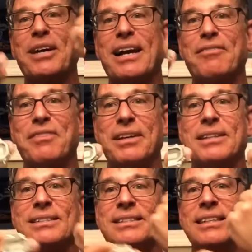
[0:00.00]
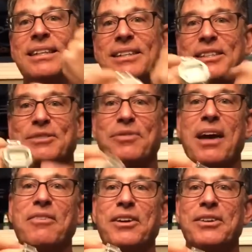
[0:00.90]
out of this
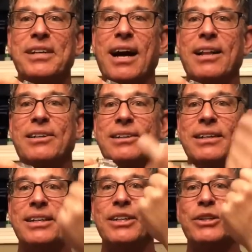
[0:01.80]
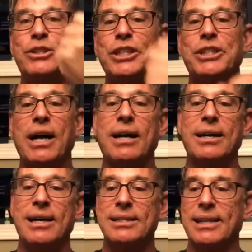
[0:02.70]
$500, you know, G-Shock
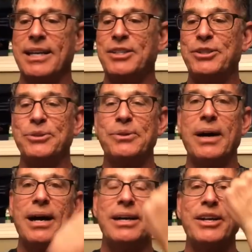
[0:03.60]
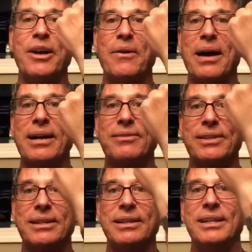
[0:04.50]
as I do, you know, out of
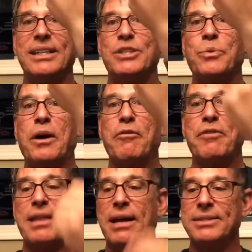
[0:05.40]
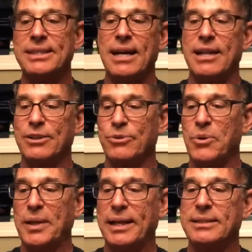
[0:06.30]
the $12,000
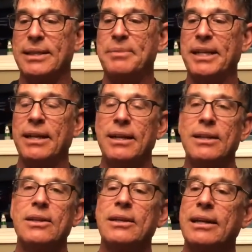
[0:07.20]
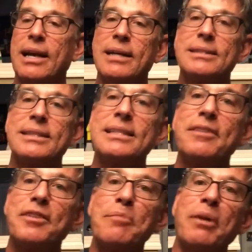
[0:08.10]
Rolex. I mean, look, it has this
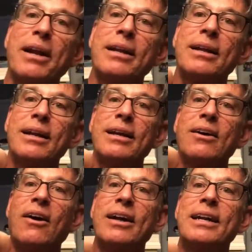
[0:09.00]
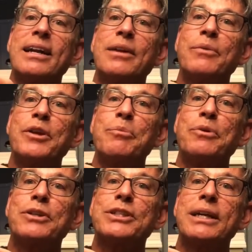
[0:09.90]
nifty button on it, and when you
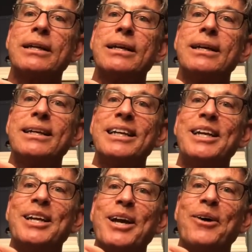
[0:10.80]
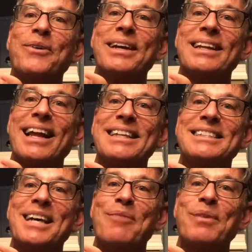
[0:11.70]
push it, you know, it lights
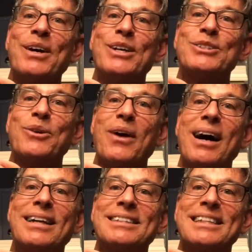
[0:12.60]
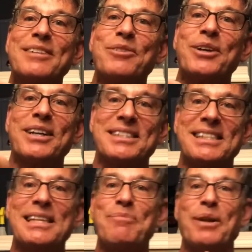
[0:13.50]
up. So honestly, if you're going to
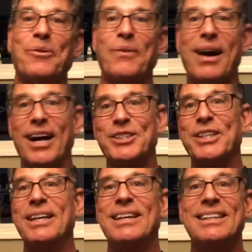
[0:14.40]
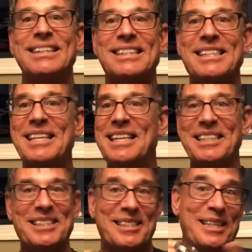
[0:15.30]
sleep in a watch, this
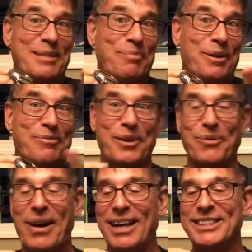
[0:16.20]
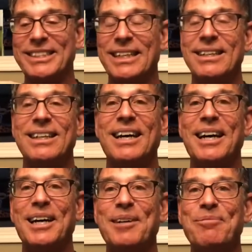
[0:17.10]
is like the perfect watch.
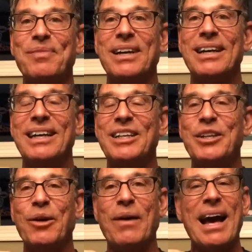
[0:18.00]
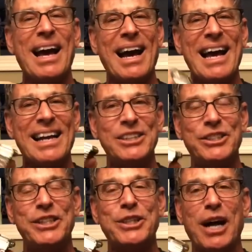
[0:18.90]
You know, I had a
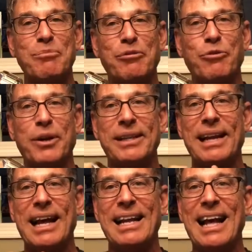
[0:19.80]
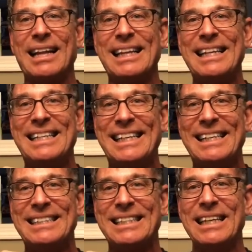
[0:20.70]
G-Shock before it that had
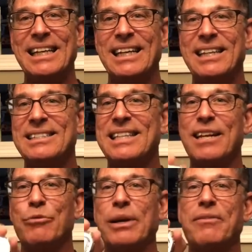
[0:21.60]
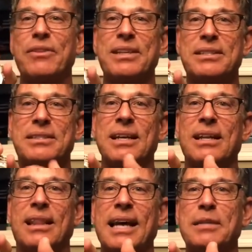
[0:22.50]
LEDs instead of whatever this
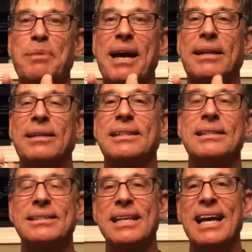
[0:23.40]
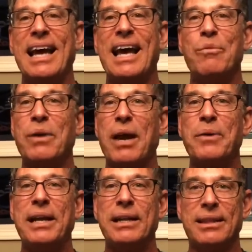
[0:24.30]
light panel is. And when I would
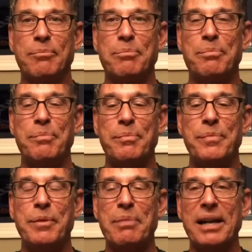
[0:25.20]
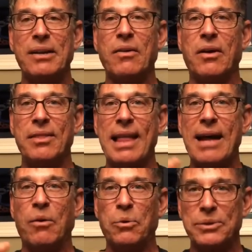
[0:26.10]
hit the button on
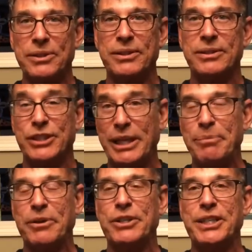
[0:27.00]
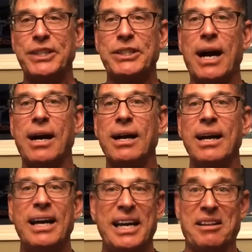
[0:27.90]
that older, cheaper G-Shock,
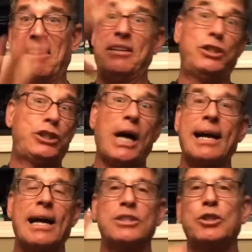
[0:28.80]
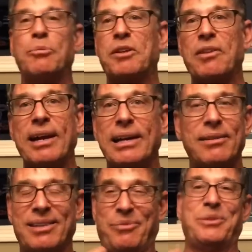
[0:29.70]
it like shot out so much light,
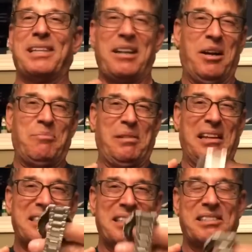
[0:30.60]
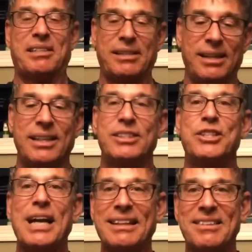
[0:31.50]
it was like unpleasant to
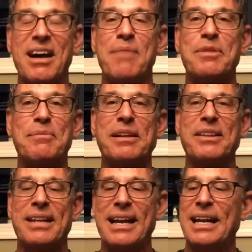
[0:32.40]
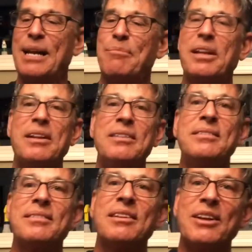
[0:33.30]
check the time in the middle of the night. But
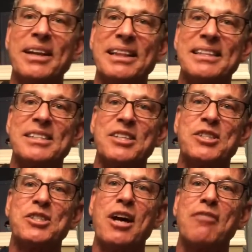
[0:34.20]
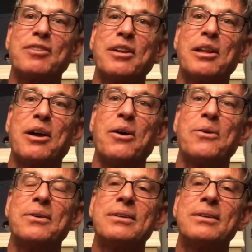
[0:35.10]
look at this soft glow.